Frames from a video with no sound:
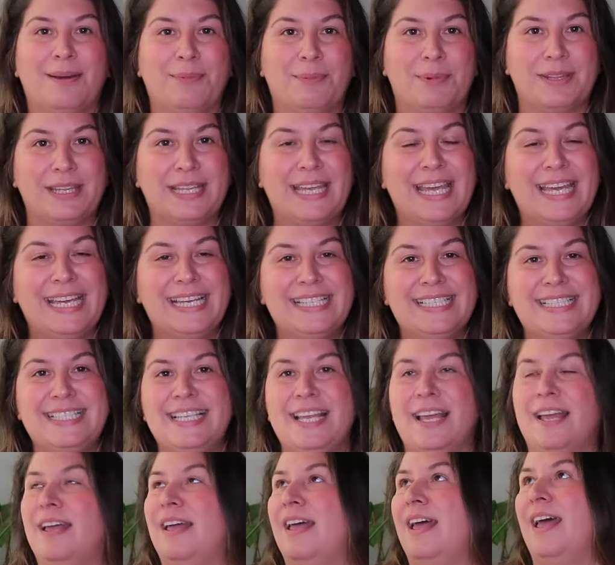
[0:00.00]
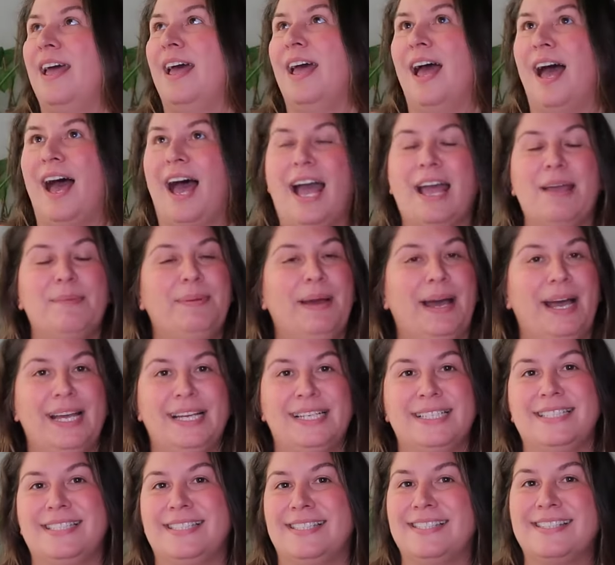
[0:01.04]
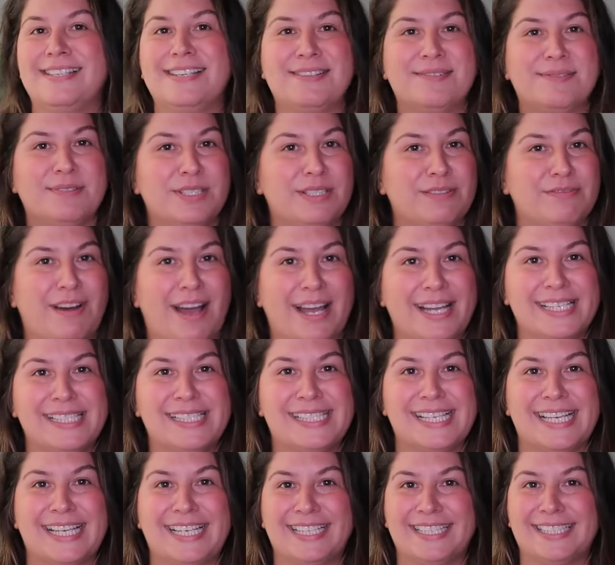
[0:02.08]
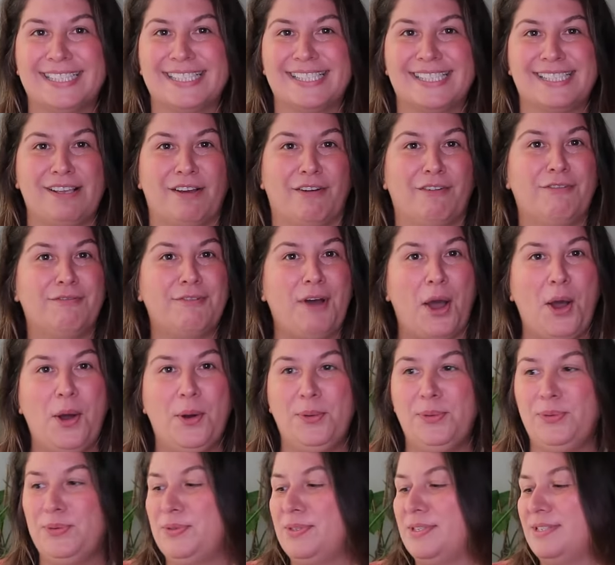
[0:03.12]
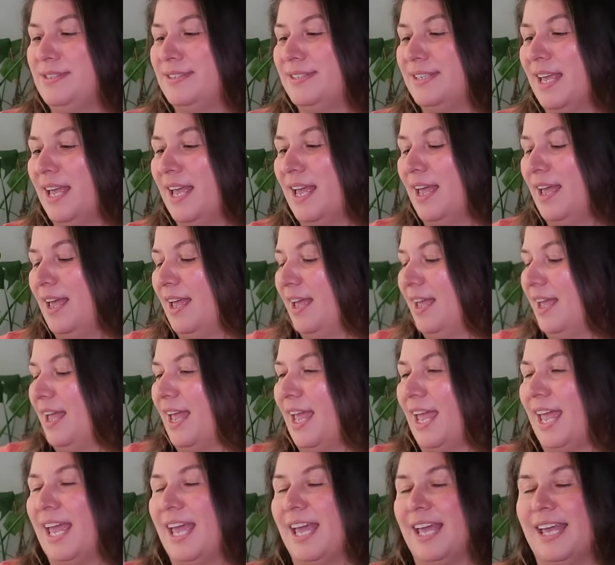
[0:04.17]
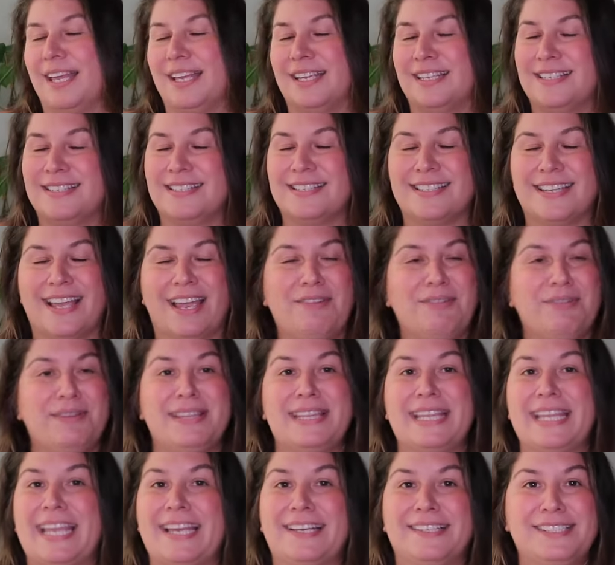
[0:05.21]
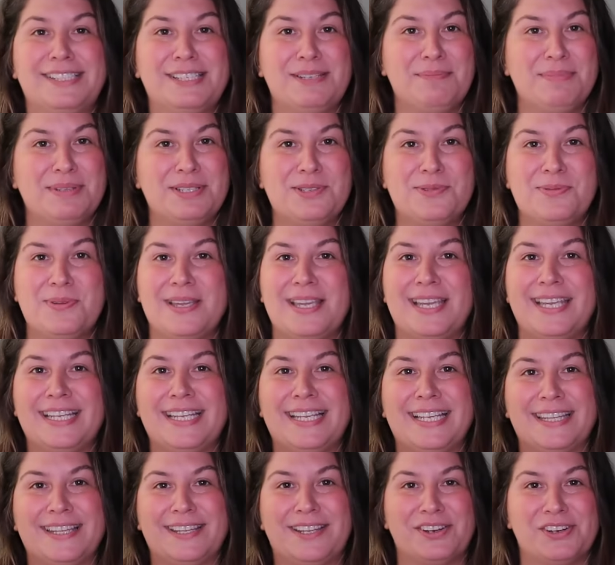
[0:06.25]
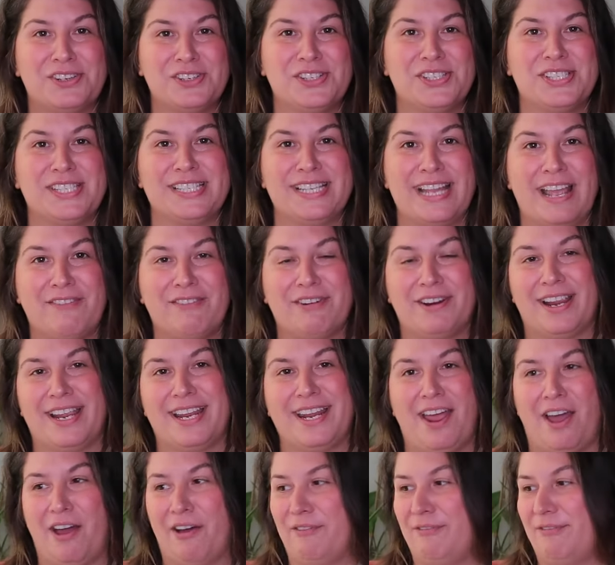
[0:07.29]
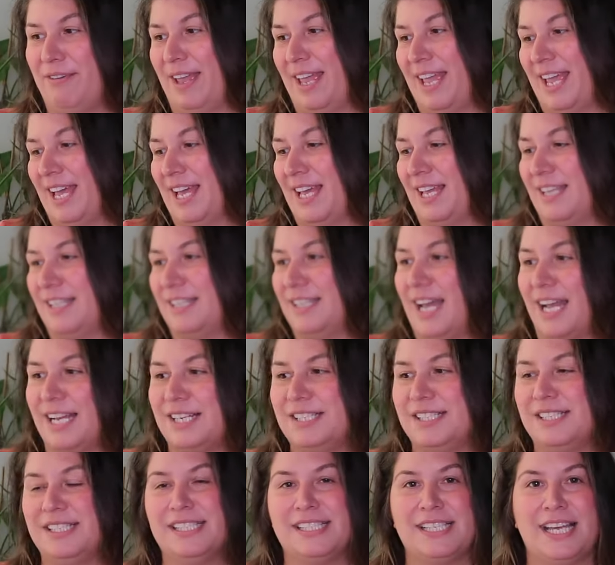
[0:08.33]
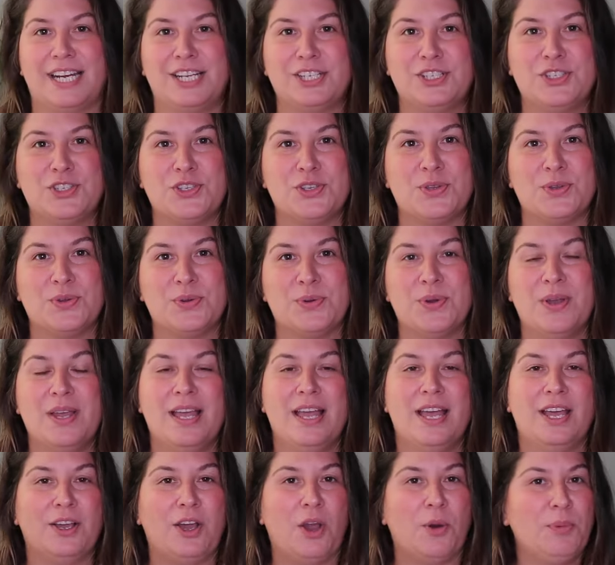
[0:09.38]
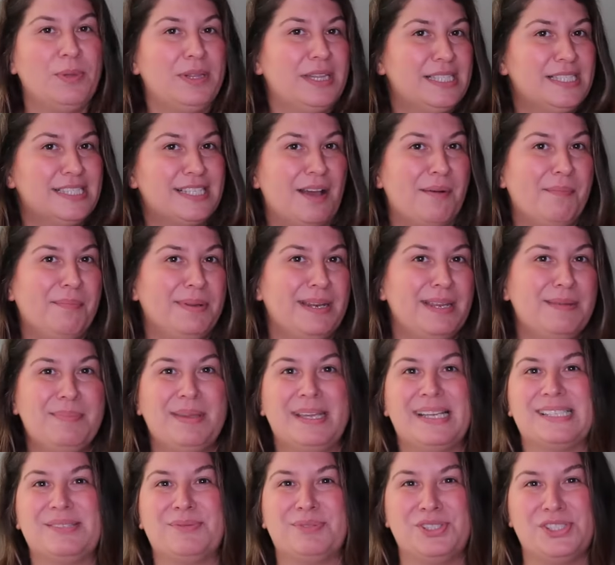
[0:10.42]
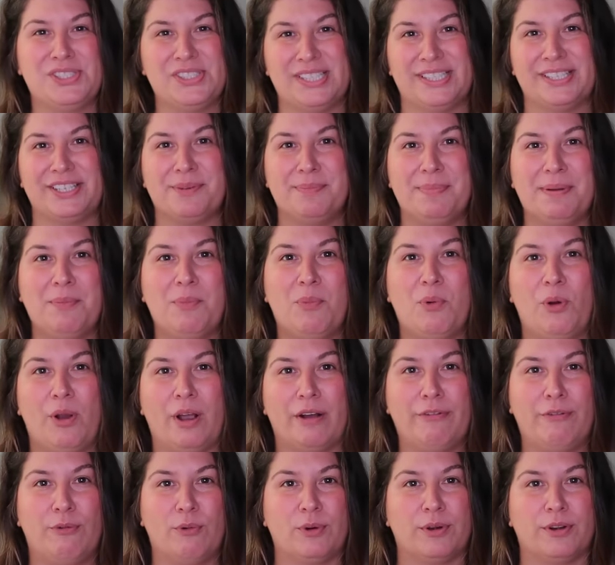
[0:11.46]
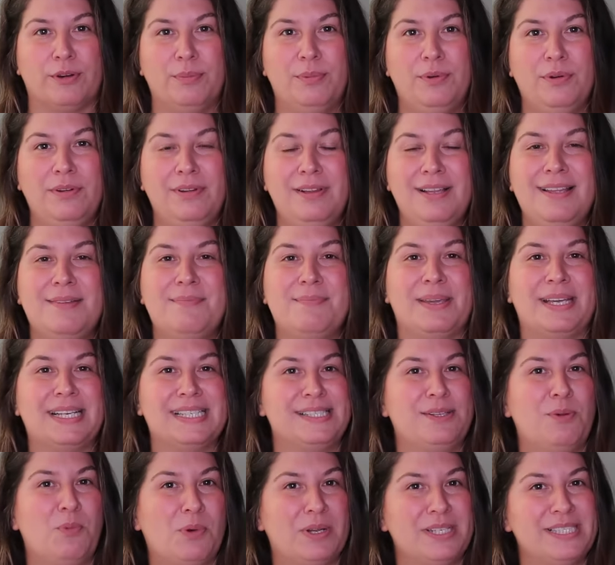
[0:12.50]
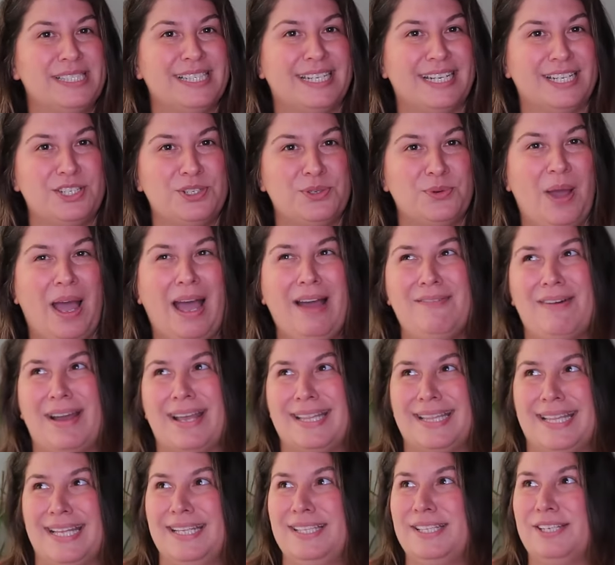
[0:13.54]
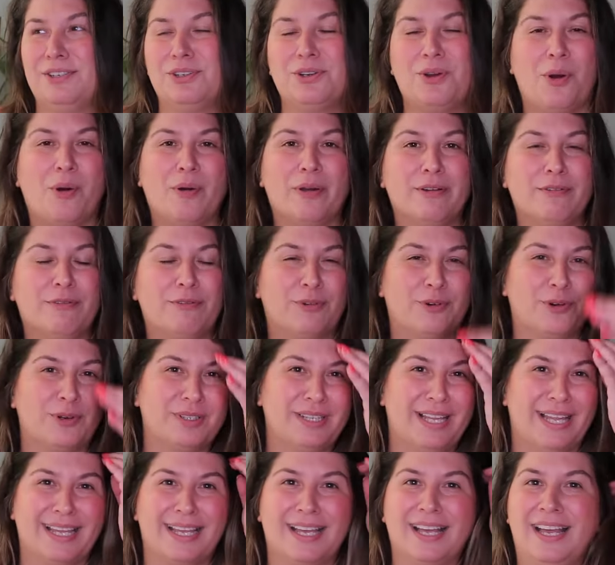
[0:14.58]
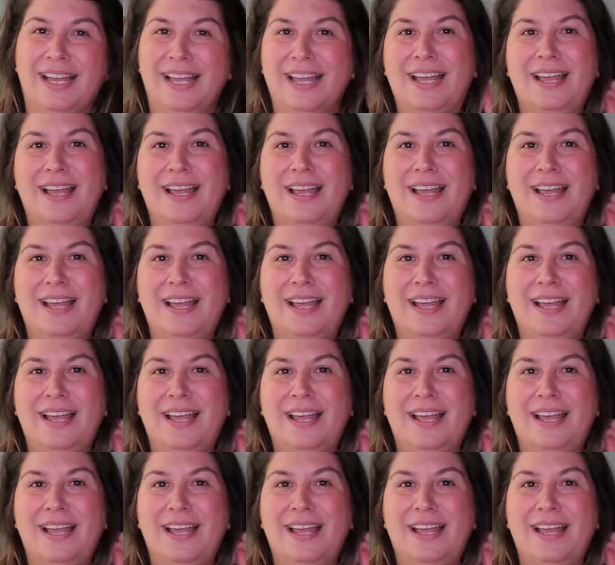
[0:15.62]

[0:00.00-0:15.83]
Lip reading: with kids, iPads, devices, phones, and everything else in between, there's just never enough. And I just decided to go with this company because it was just a little bit more affordable, because the ones that I do have, I think they're going for like